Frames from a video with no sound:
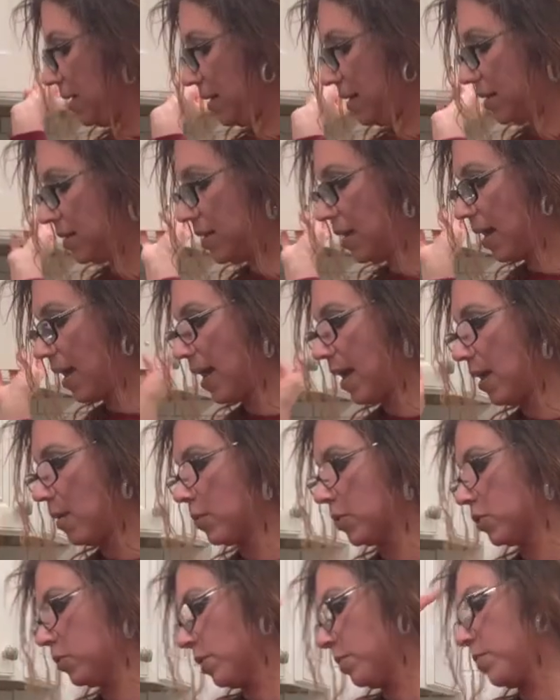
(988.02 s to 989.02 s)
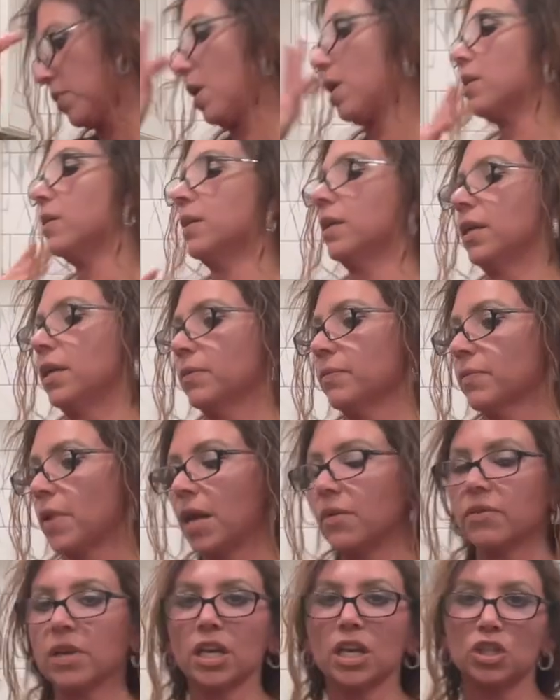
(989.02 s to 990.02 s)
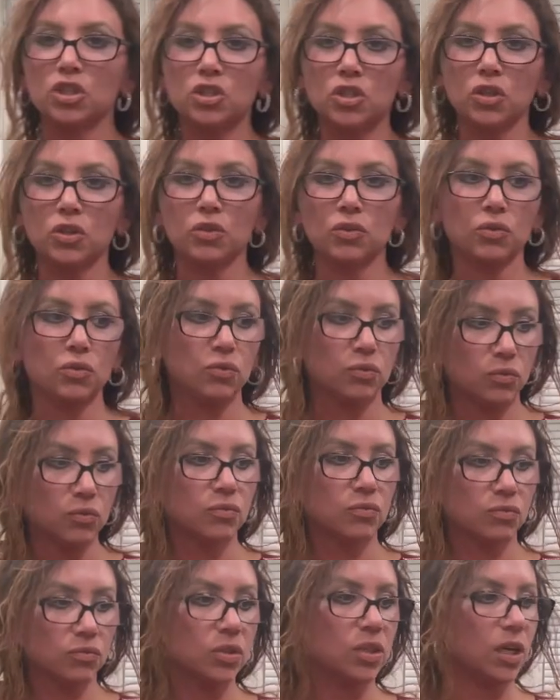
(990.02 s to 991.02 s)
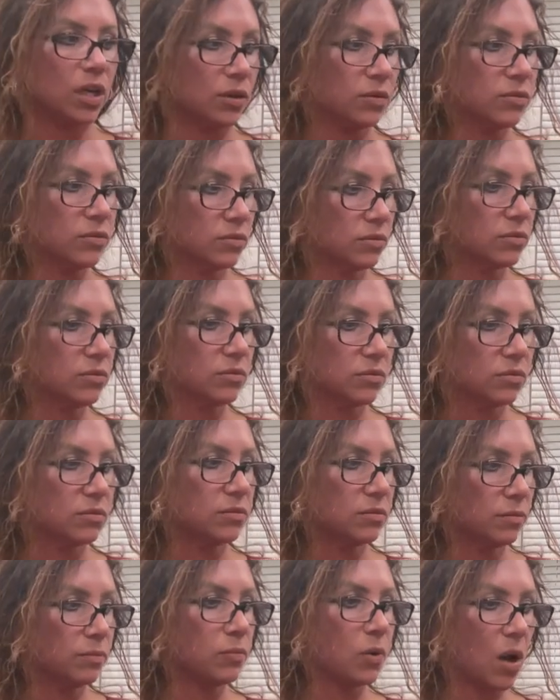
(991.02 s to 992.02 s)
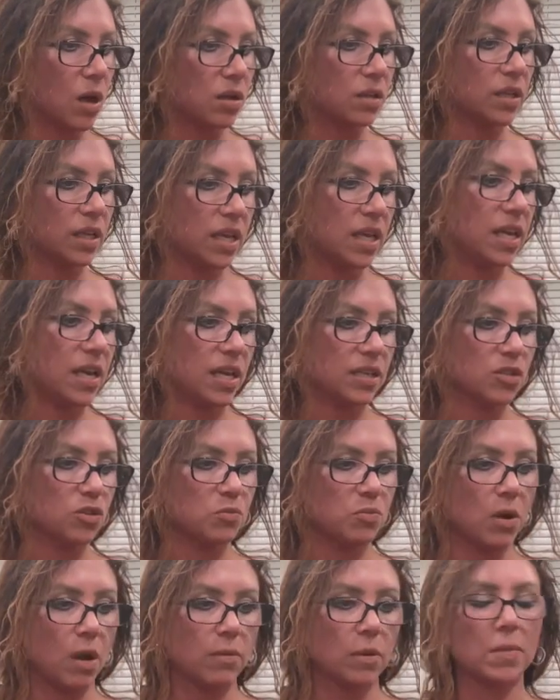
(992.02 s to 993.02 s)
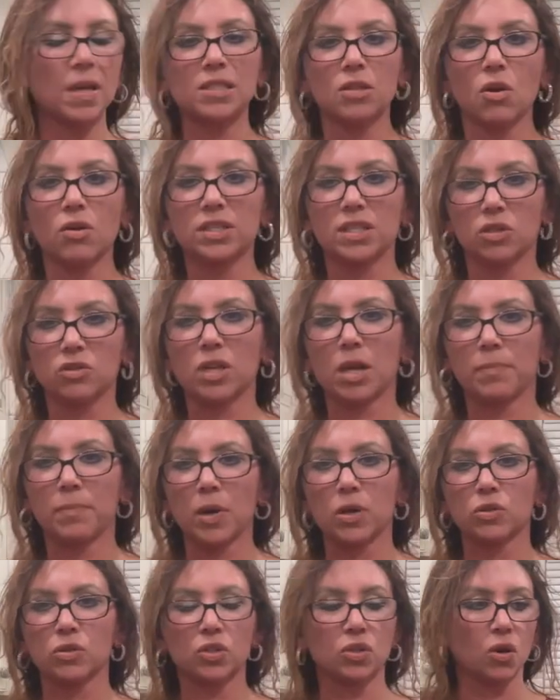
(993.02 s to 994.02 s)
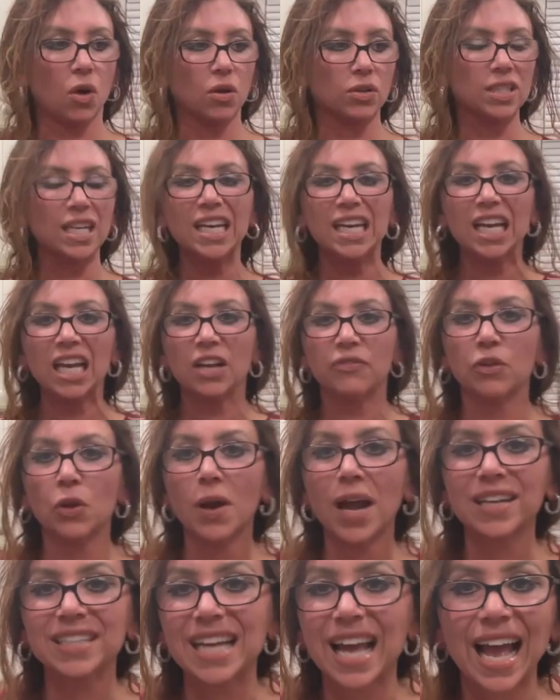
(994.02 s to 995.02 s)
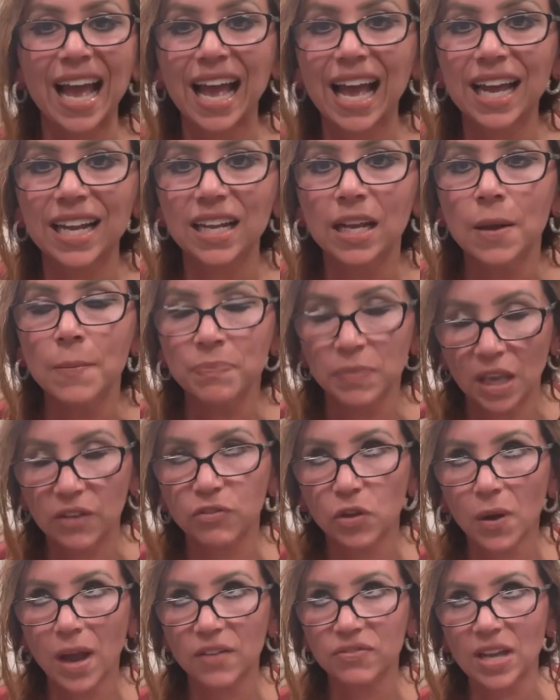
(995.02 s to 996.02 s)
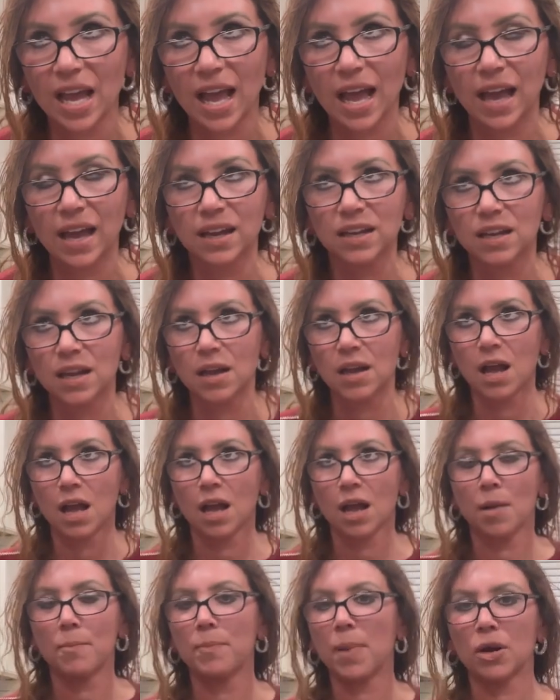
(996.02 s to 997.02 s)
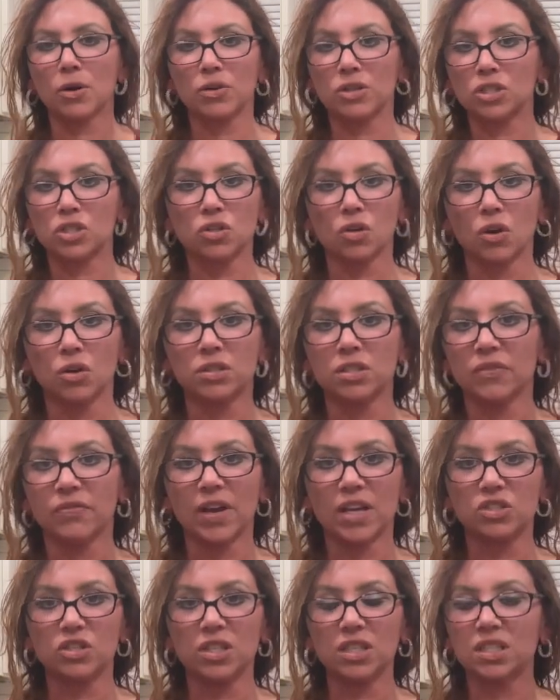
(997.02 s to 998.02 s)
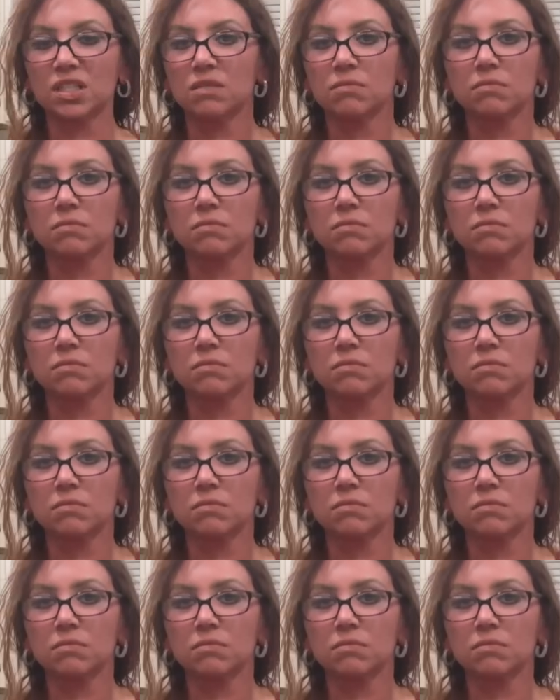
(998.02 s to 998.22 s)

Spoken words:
today we're doing broccoli. Henry can do, you know, broccoli. He has no problem as long as there's like butter, salt. If you have to add butter and salt to veggies,